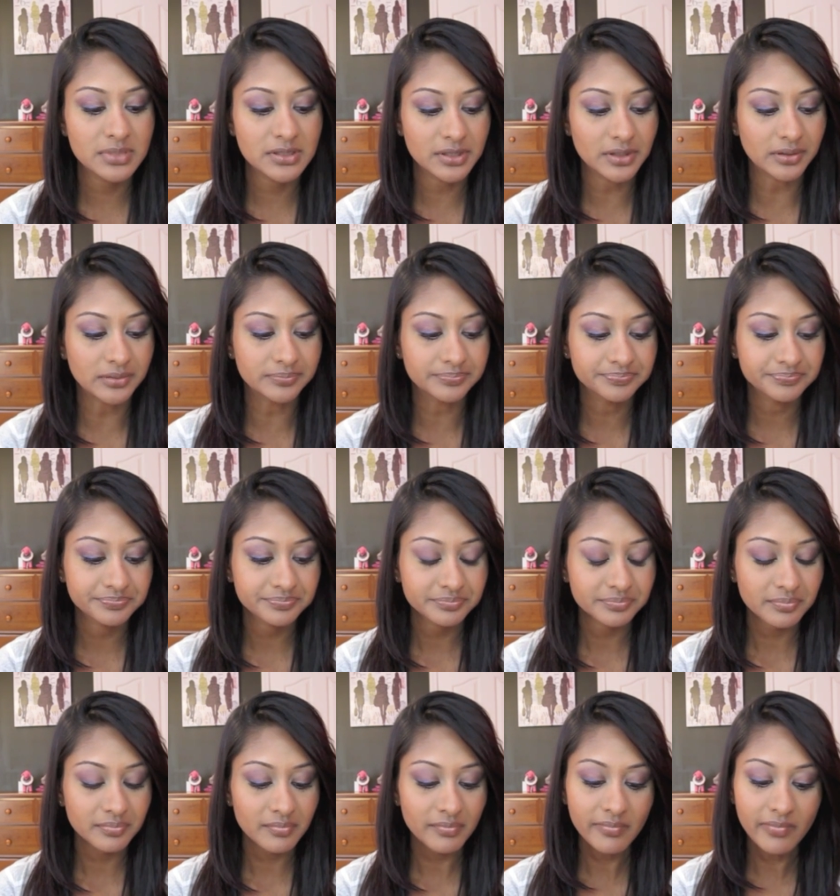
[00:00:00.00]
So
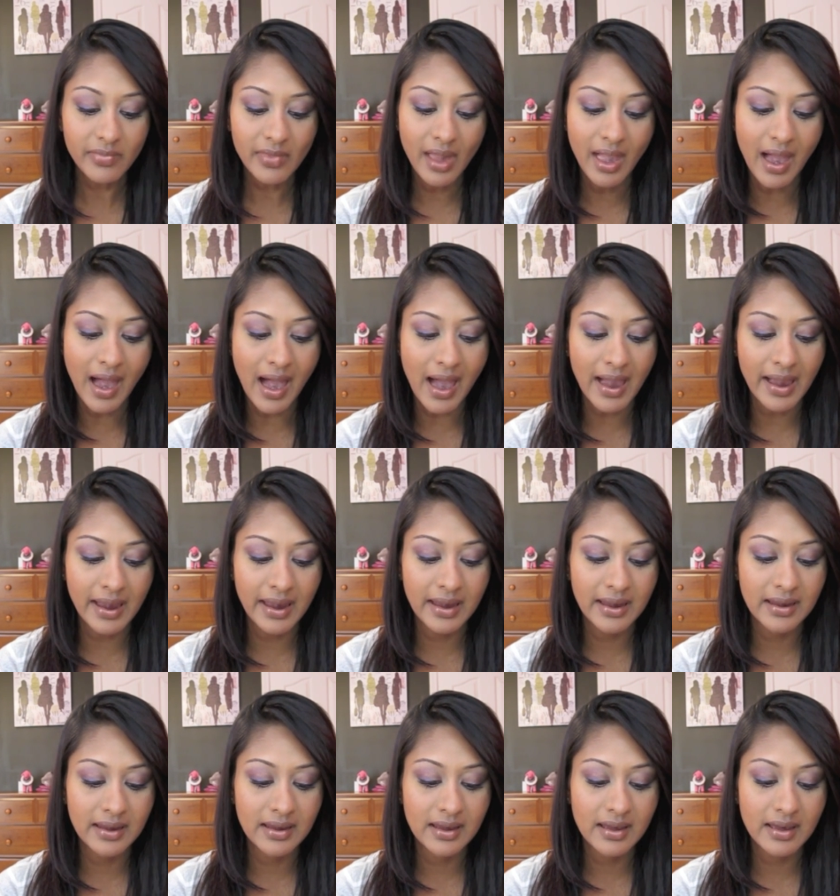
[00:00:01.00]

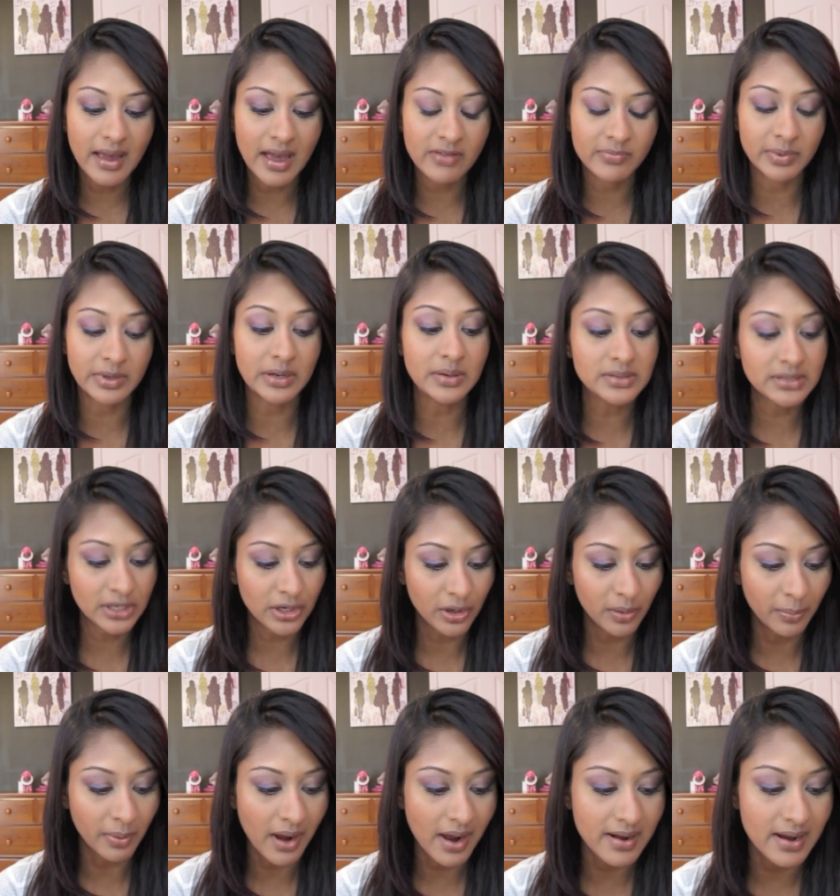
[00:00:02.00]
I have been using
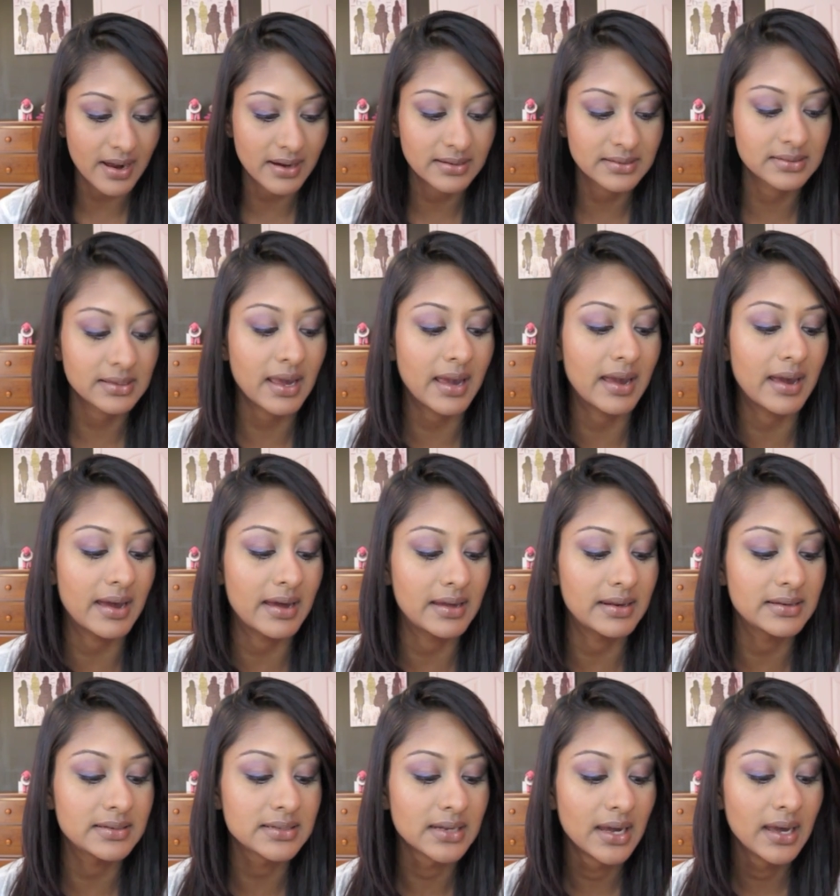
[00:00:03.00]
her products,
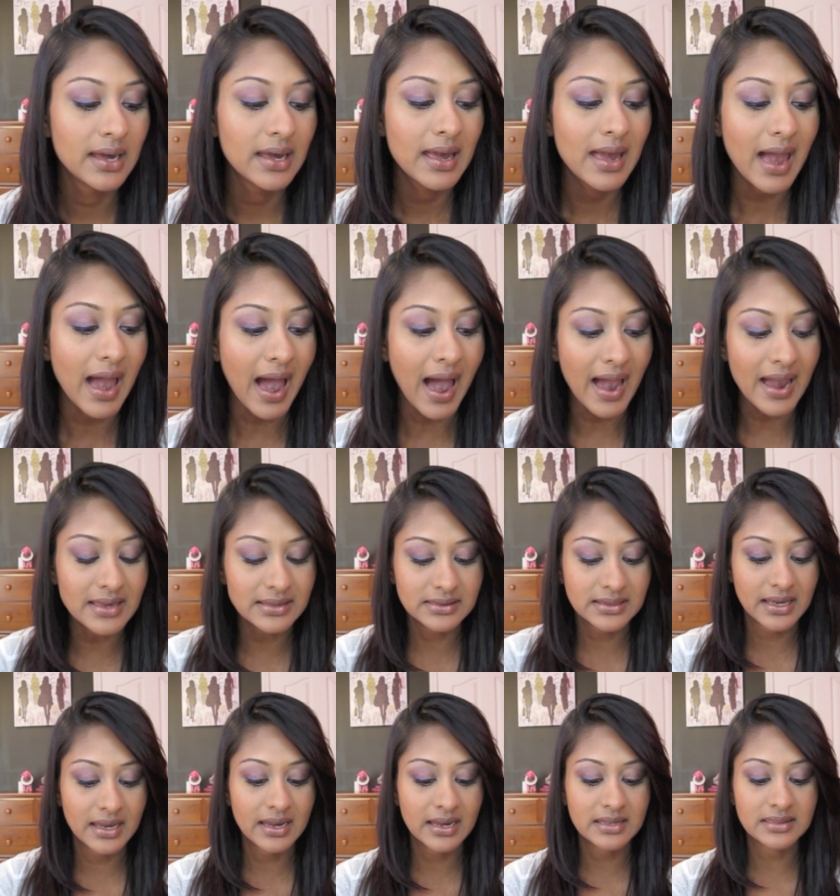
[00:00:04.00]
and I
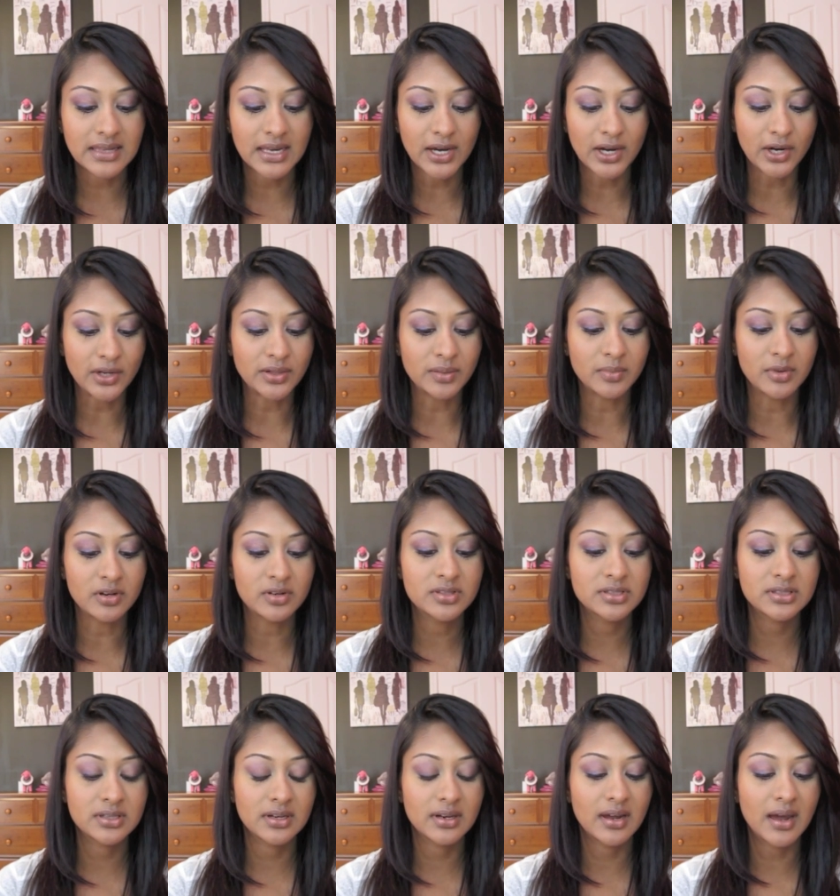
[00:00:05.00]
think they are the
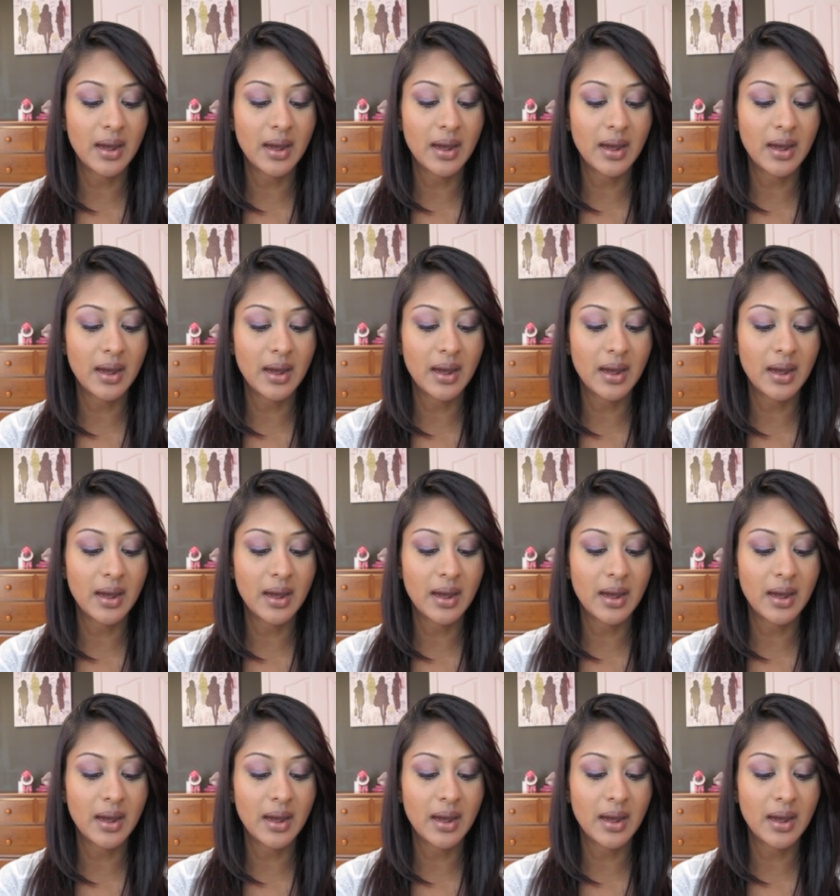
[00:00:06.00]
most